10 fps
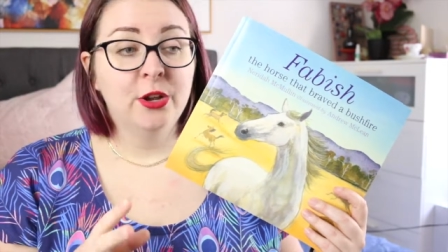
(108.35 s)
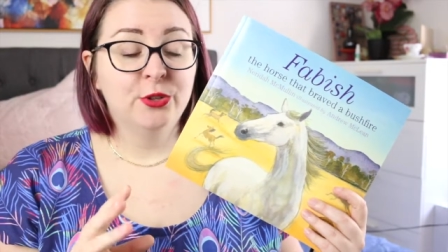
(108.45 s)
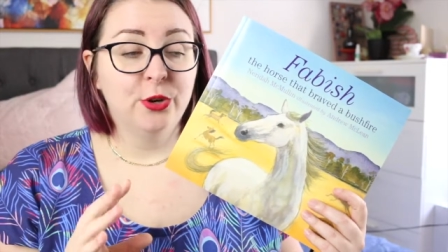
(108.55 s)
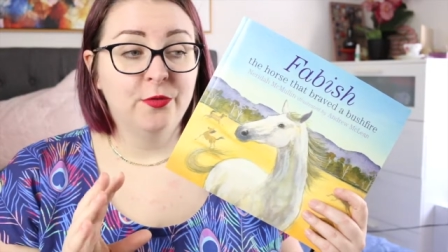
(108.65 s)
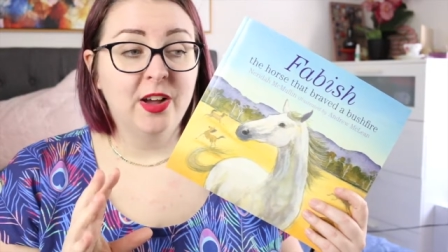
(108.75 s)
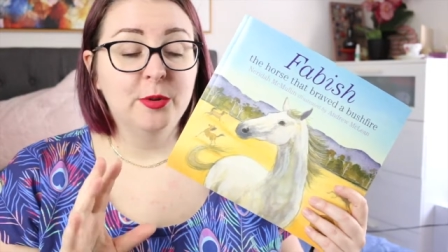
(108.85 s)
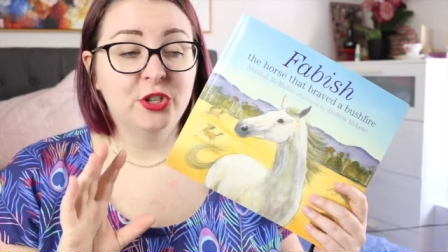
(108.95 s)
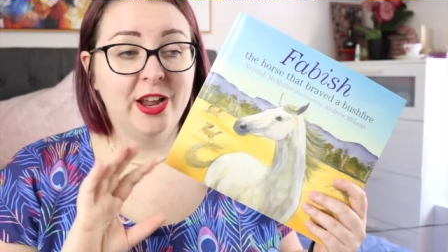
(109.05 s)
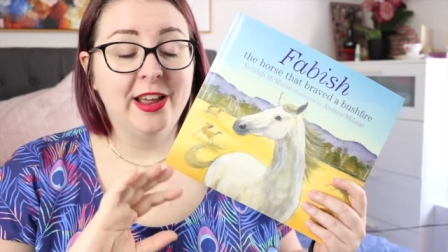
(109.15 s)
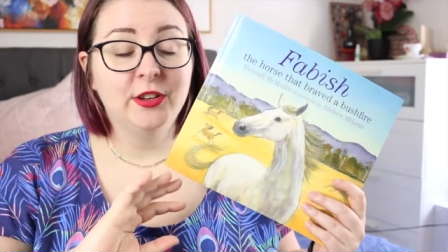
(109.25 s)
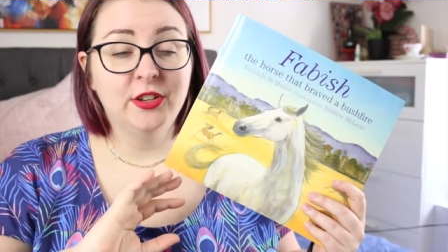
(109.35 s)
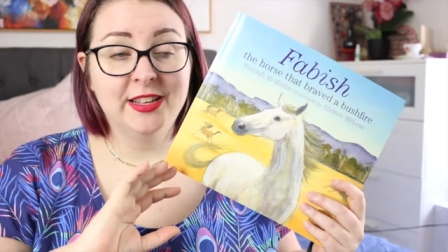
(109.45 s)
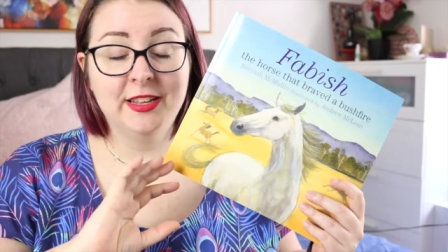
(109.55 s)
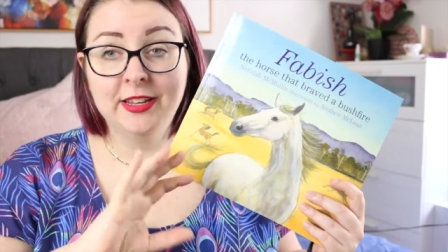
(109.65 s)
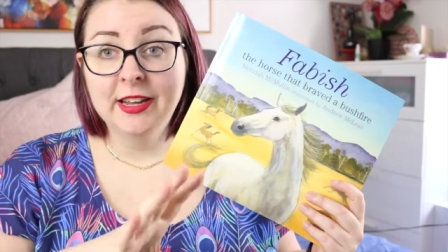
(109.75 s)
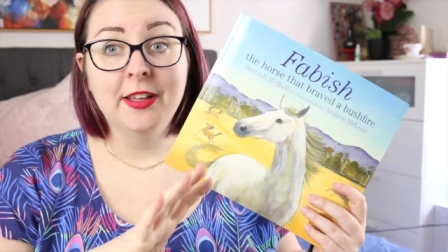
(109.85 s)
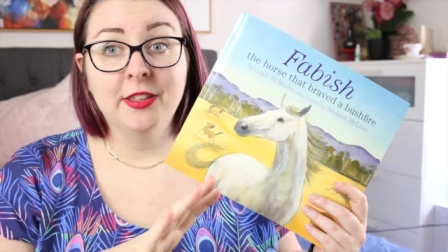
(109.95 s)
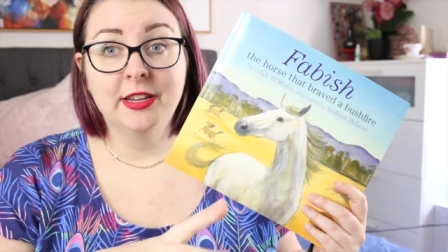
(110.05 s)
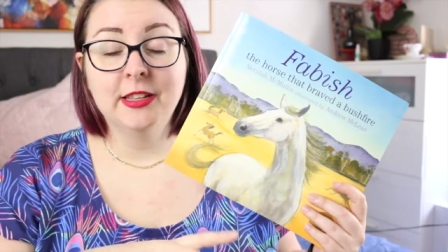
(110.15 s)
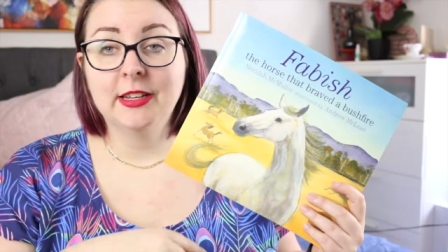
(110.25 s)
So Fabish and the other
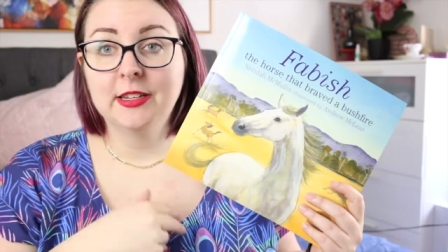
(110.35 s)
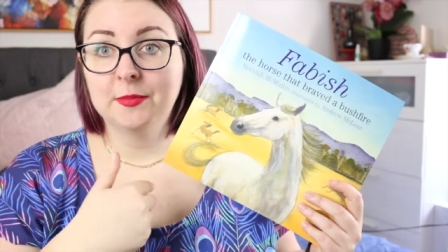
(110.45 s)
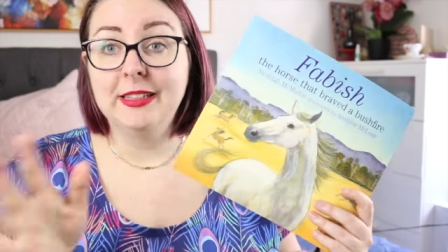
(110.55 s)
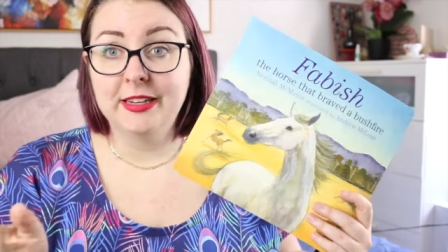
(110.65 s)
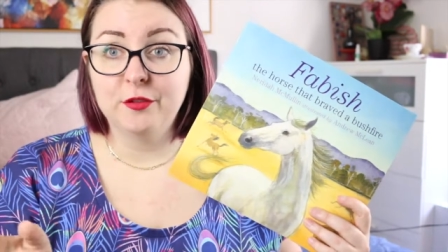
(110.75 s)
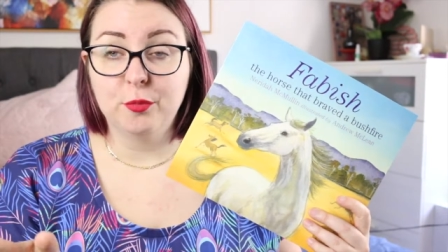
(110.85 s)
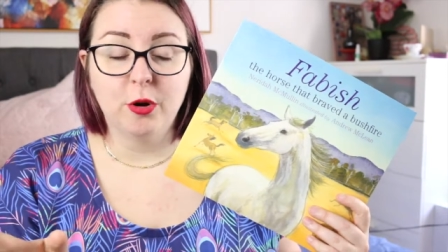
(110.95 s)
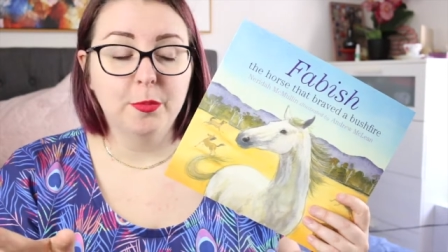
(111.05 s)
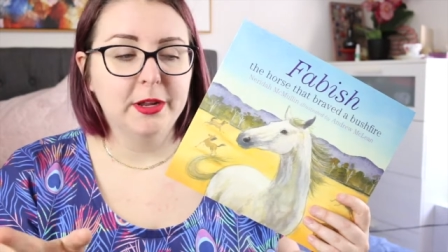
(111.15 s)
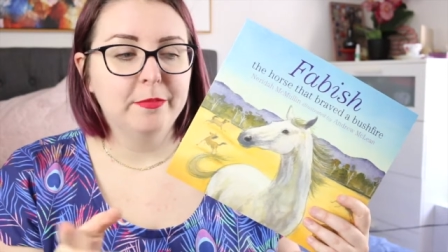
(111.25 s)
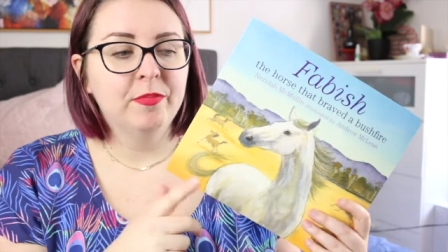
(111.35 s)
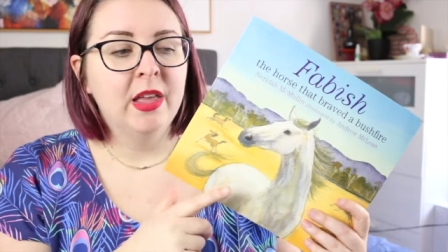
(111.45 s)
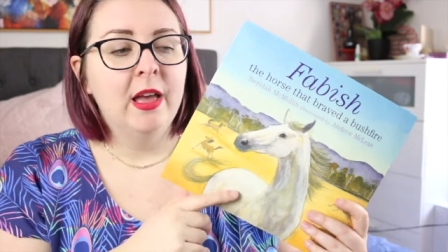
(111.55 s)
yearlings leave the property.